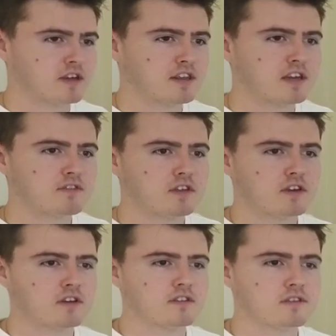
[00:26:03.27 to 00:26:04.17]
I think of
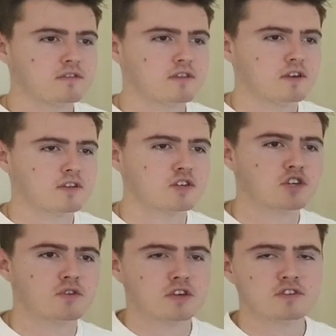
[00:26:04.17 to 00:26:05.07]
the
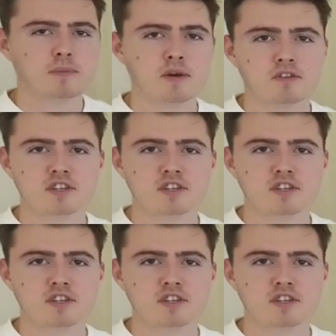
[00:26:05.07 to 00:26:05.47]
show that used to be on